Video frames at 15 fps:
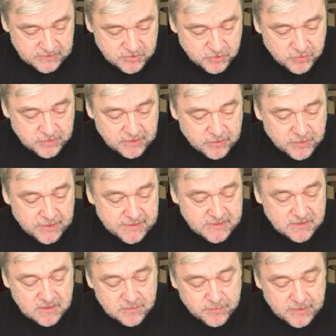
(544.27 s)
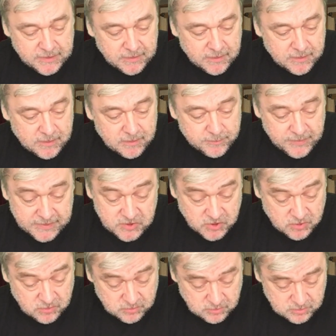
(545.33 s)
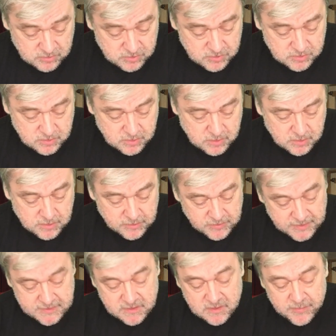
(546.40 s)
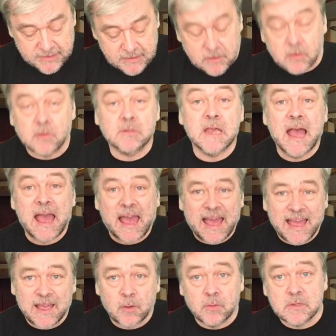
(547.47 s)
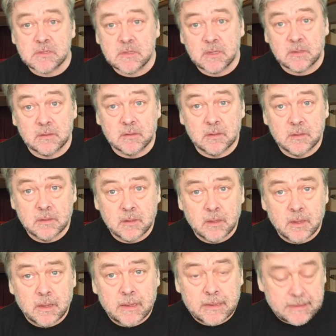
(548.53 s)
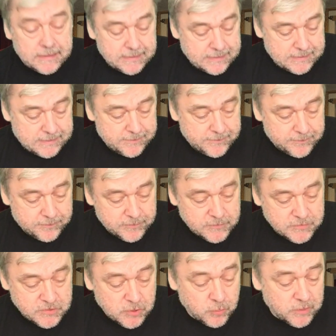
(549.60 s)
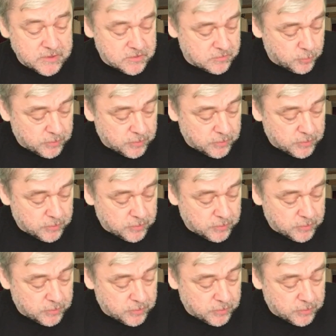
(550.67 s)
3, creating the major chords, creating the minor chords, how it's done. So once